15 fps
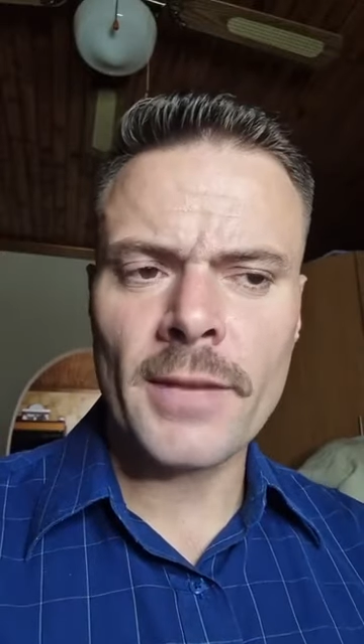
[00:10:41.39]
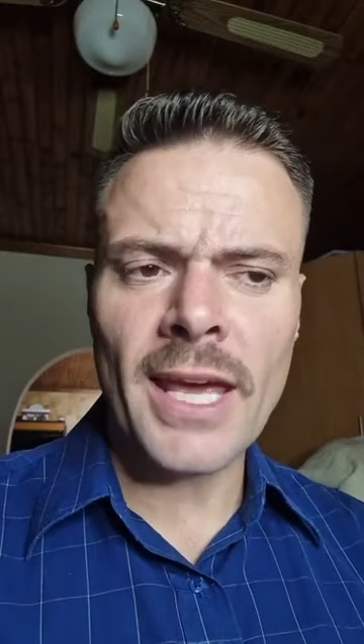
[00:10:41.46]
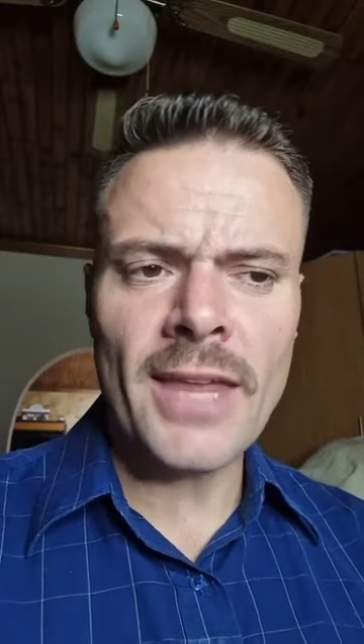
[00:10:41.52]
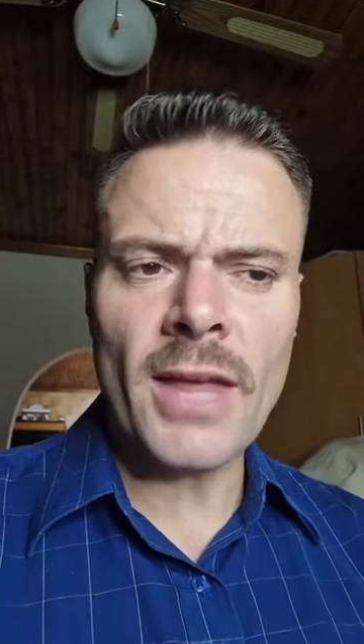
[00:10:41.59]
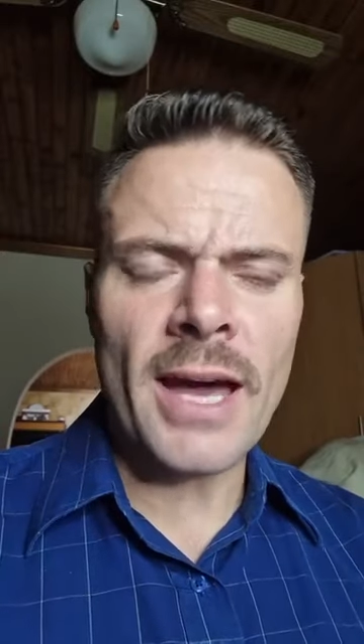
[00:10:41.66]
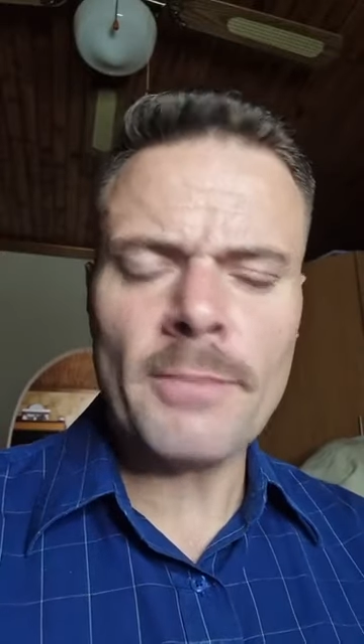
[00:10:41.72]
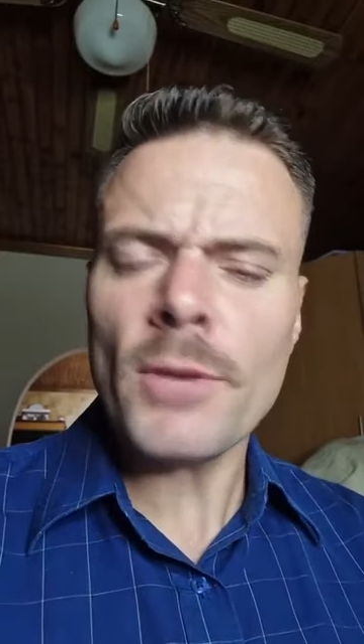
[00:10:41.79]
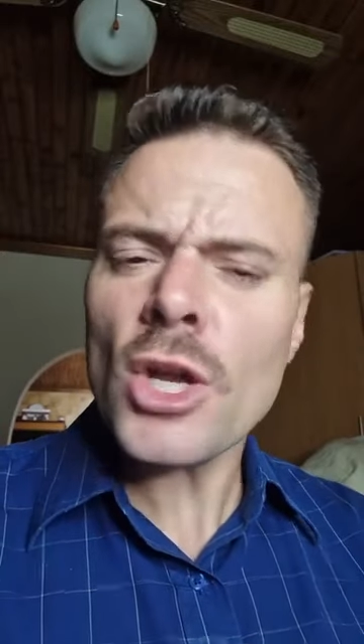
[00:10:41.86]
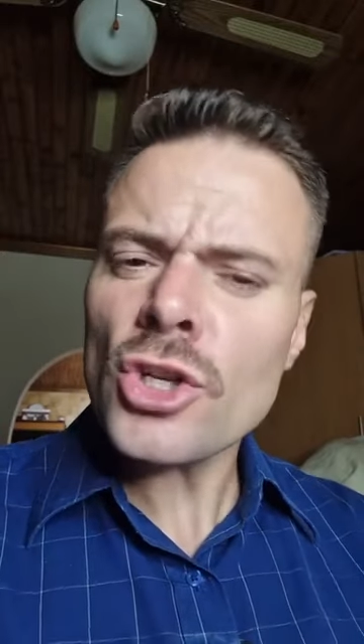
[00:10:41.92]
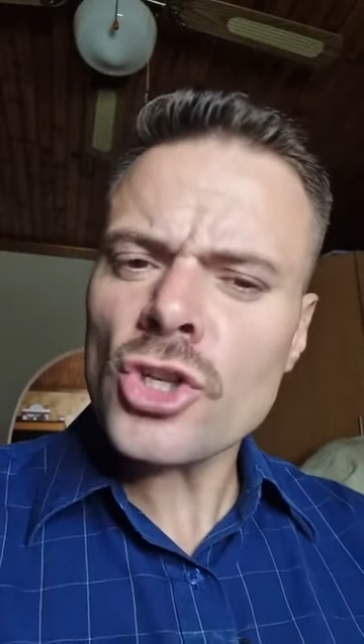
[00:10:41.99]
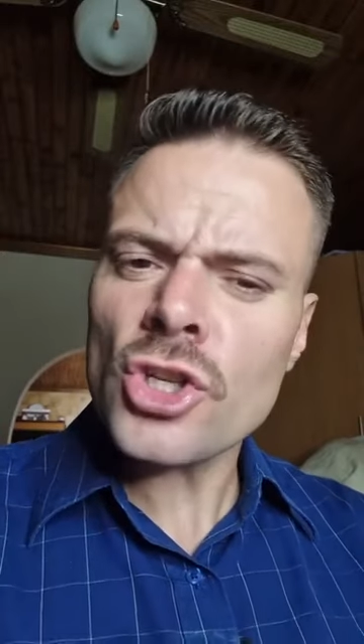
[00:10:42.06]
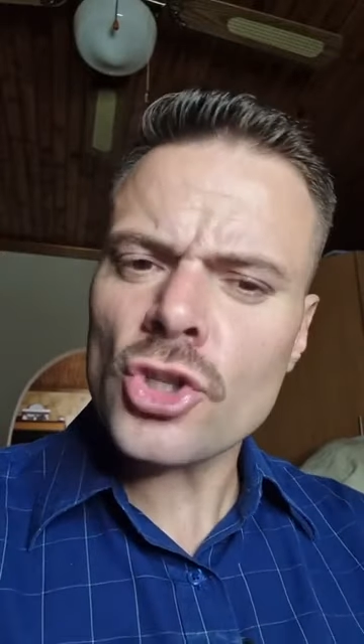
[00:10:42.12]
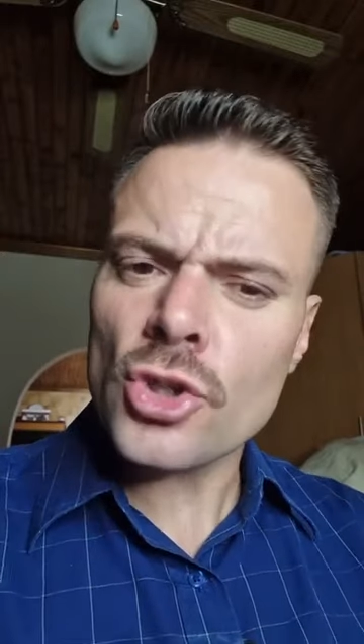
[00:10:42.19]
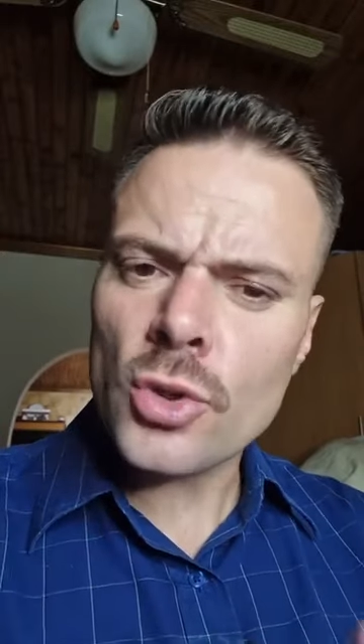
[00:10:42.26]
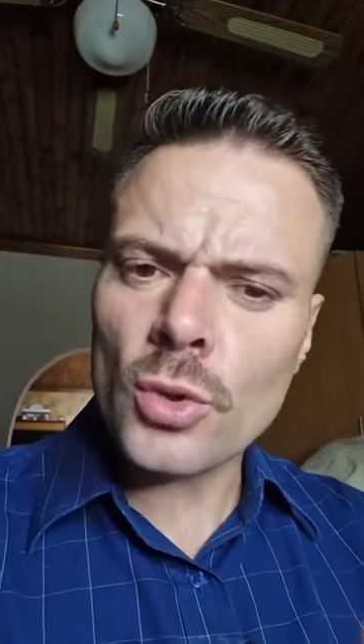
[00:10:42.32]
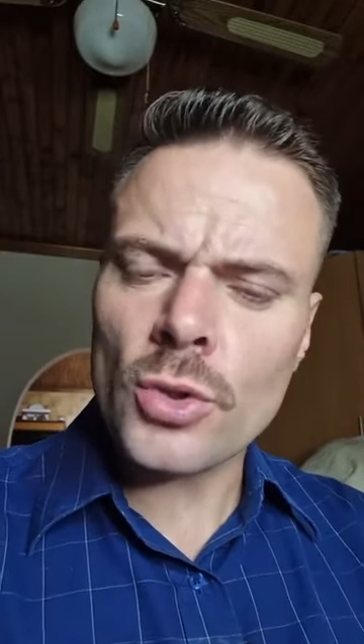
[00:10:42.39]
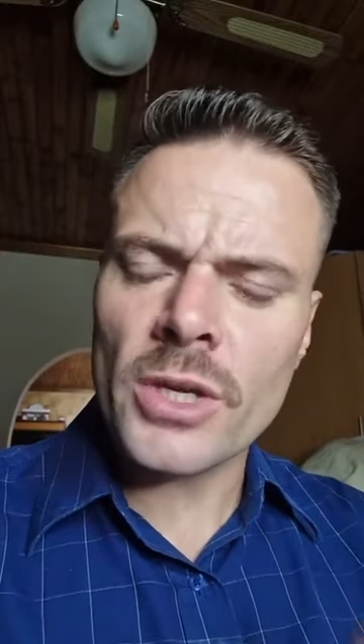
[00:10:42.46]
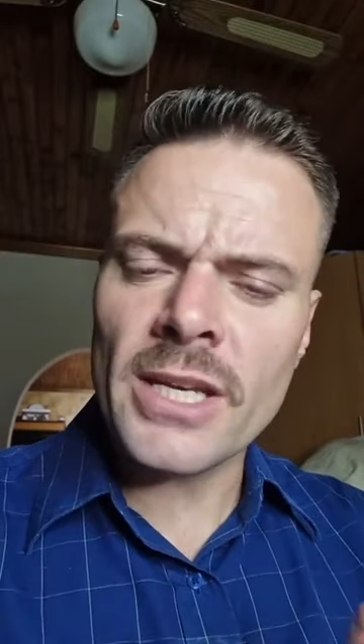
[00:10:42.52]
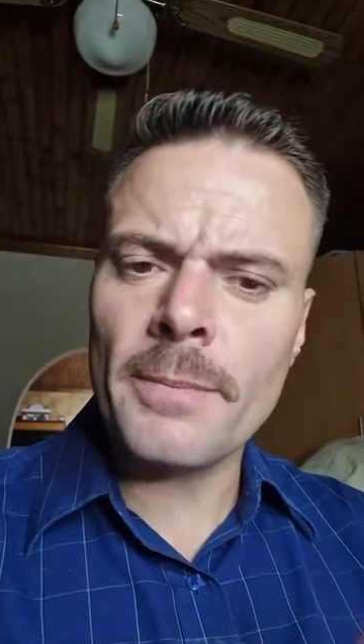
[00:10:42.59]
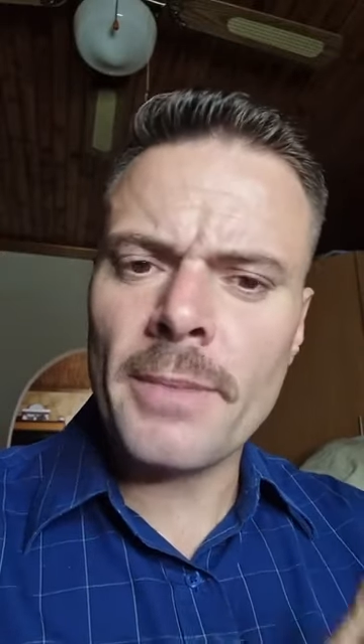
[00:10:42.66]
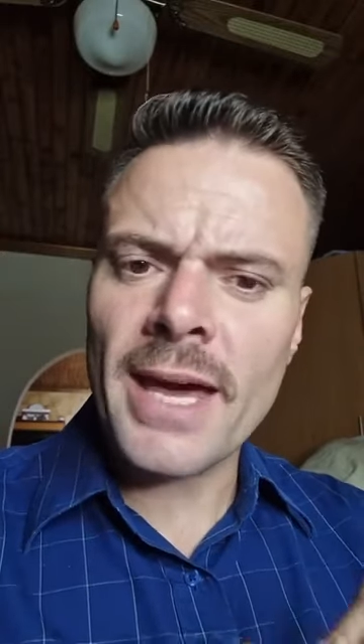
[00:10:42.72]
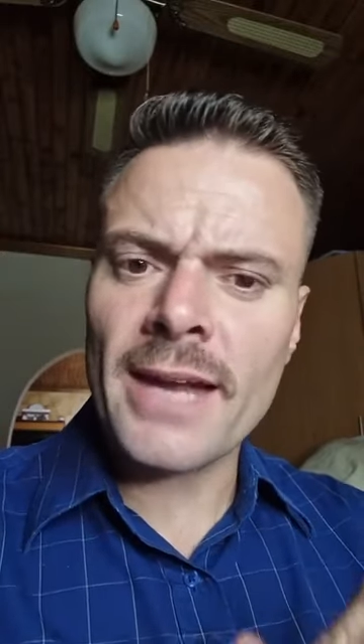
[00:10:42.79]
And I'm not just
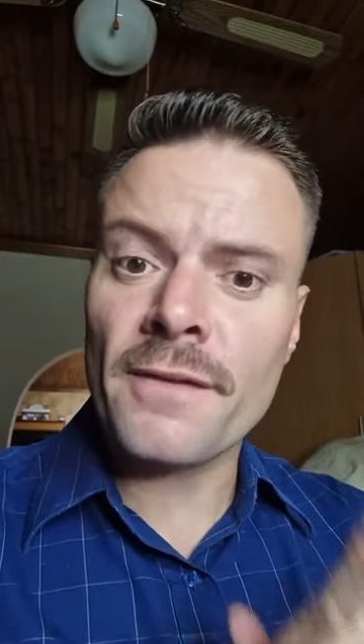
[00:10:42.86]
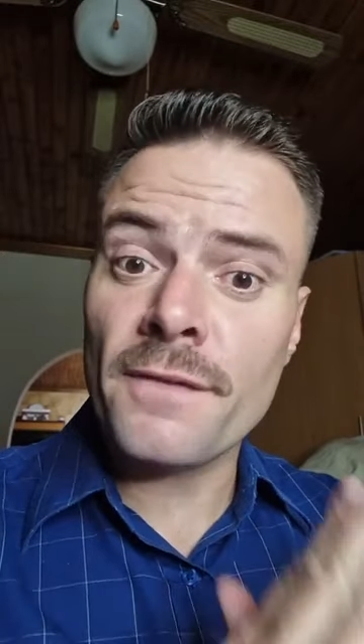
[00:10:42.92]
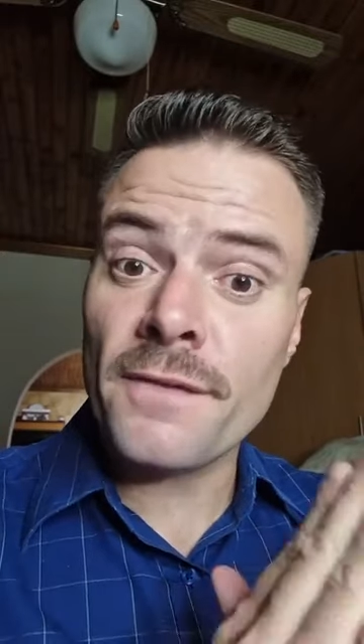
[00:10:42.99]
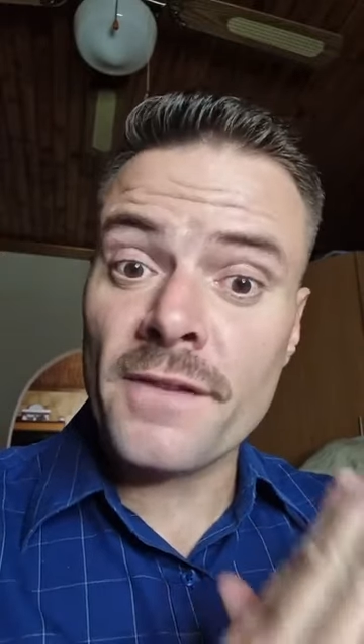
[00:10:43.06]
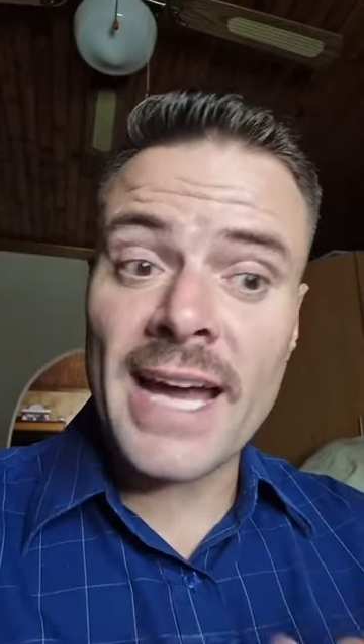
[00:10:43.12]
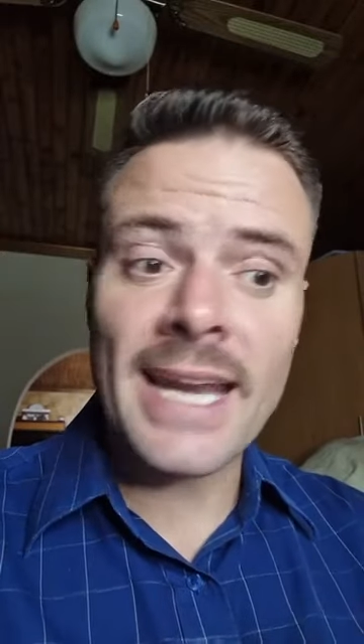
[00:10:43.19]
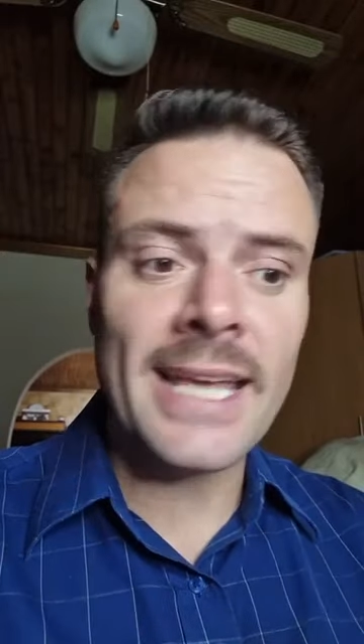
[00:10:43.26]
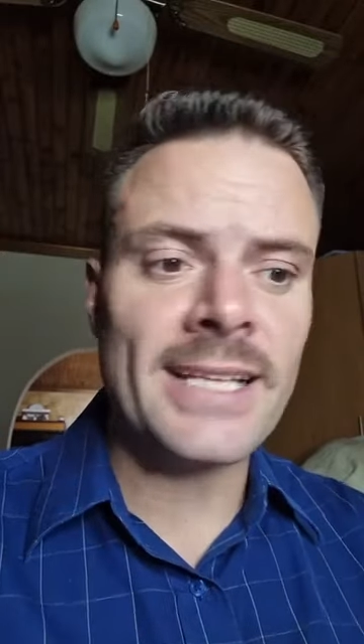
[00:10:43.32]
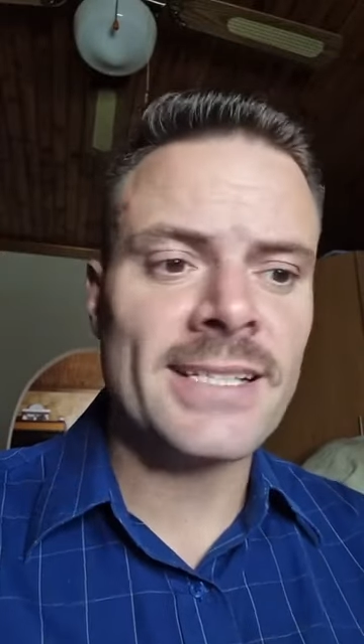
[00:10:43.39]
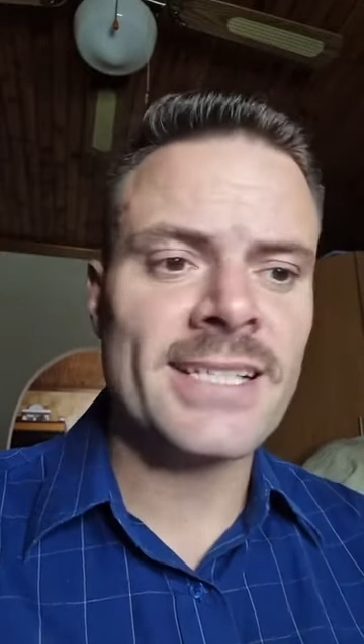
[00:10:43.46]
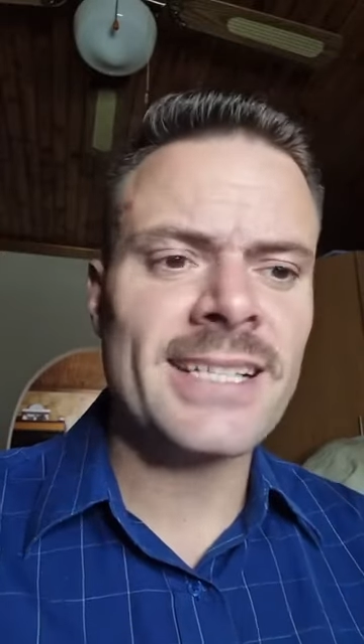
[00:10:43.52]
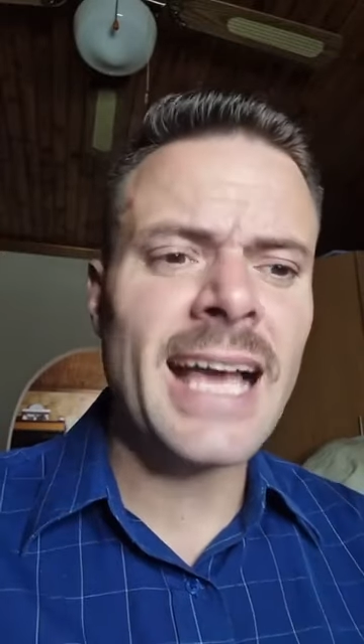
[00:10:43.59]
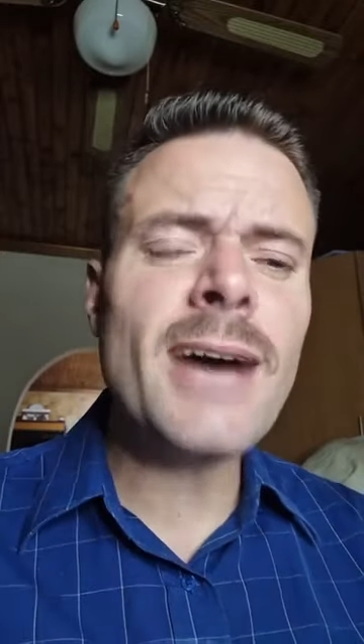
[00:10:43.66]
talking about finances.